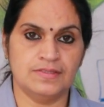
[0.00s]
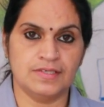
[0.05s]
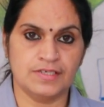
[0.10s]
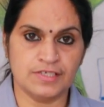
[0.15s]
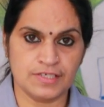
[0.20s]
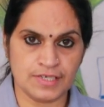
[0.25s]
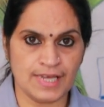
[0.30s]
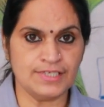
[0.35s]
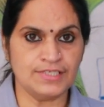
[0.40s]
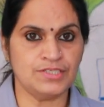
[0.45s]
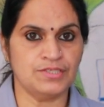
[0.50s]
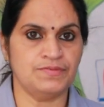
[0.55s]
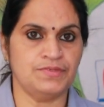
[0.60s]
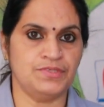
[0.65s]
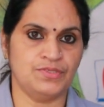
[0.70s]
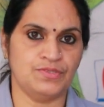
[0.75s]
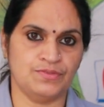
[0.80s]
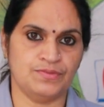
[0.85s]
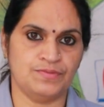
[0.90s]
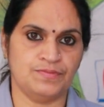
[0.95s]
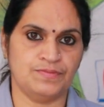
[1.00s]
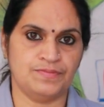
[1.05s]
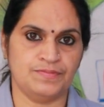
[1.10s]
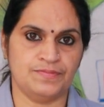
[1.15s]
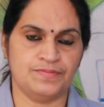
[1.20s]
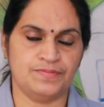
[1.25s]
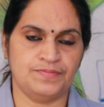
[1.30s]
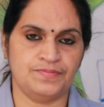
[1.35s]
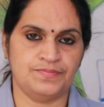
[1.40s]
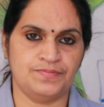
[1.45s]
writer window.
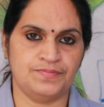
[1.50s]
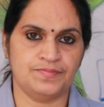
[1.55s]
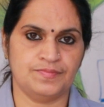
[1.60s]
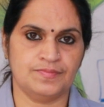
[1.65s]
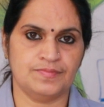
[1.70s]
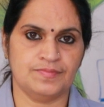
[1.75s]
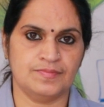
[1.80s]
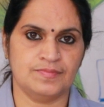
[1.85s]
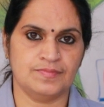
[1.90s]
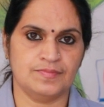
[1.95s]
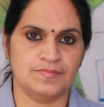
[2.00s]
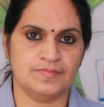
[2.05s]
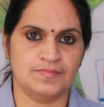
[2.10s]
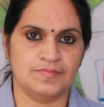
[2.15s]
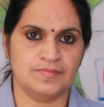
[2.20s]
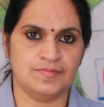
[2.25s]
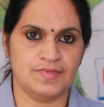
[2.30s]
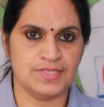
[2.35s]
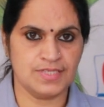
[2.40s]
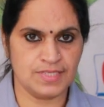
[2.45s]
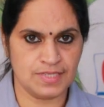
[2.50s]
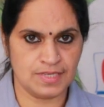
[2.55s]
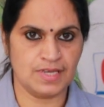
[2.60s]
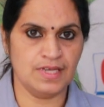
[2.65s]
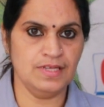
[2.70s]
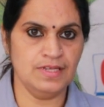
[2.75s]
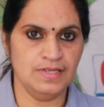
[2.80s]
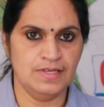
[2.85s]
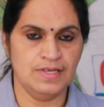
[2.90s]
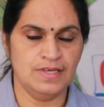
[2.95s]
Once
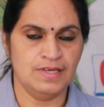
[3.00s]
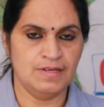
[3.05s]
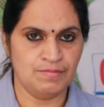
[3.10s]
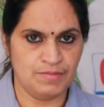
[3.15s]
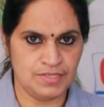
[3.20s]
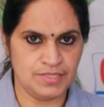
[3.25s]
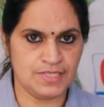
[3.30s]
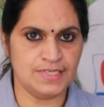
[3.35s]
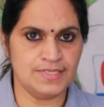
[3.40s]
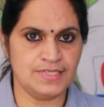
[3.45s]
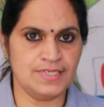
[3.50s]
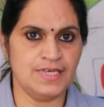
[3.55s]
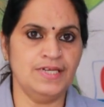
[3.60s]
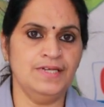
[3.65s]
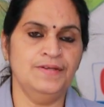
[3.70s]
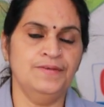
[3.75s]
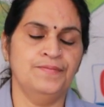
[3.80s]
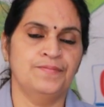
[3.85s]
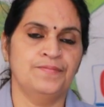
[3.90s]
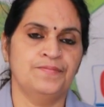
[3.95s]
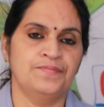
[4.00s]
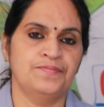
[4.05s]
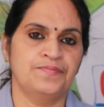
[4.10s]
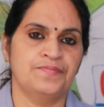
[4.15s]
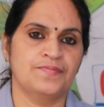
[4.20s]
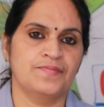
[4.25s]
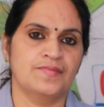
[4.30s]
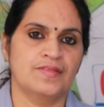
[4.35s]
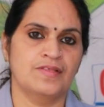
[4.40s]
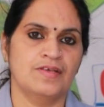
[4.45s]
again, please listen.
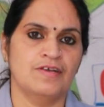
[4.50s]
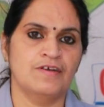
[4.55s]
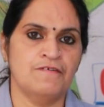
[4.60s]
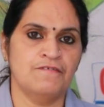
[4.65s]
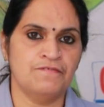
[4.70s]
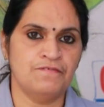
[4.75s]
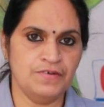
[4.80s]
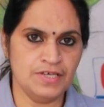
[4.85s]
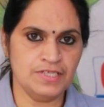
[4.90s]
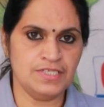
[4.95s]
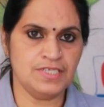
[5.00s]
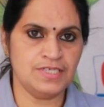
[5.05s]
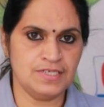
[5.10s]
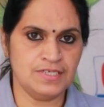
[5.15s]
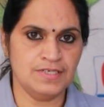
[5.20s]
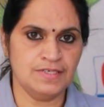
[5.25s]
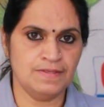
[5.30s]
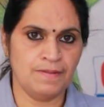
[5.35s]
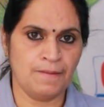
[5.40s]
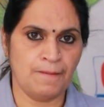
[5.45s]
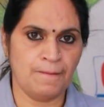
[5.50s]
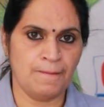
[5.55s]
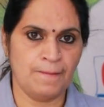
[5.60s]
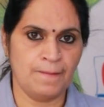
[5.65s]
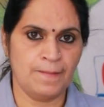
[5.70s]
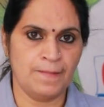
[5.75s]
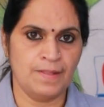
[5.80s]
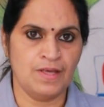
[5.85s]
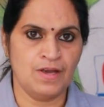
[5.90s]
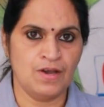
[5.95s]
First,
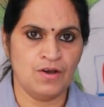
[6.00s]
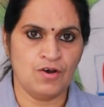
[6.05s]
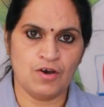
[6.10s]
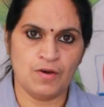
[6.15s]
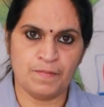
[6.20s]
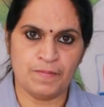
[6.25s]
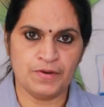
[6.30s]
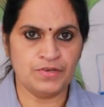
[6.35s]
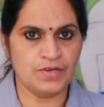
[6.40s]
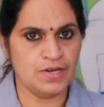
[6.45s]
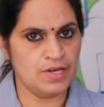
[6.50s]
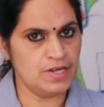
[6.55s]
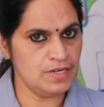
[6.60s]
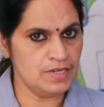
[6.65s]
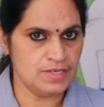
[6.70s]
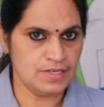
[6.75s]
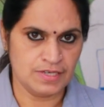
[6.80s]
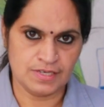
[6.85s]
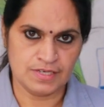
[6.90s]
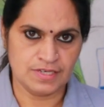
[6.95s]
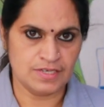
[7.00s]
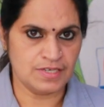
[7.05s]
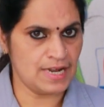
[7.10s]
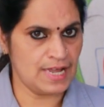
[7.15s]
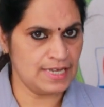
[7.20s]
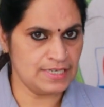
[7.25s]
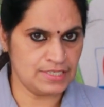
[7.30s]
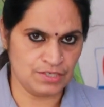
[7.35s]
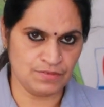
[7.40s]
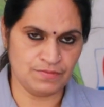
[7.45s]
open your
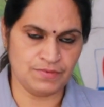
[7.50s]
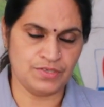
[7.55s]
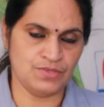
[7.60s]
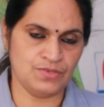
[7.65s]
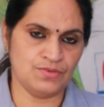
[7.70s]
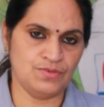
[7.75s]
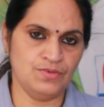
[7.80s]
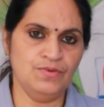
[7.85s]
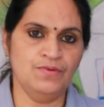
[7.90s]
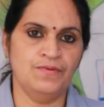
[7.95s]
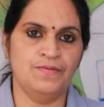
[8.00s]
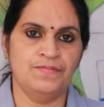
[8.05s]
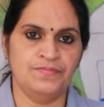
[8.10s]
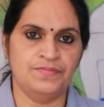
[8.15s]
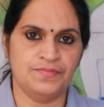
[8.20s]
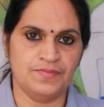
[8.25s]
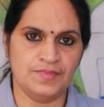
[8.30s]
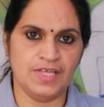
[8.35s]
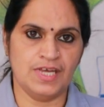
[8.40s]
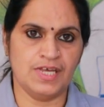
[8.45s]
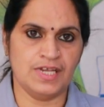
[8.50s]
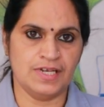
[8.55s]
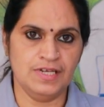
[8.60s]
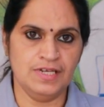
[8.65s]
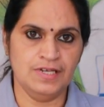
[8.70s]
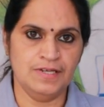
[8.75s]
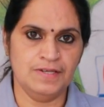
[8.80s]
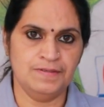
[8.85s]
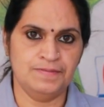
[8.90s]
writer window. Then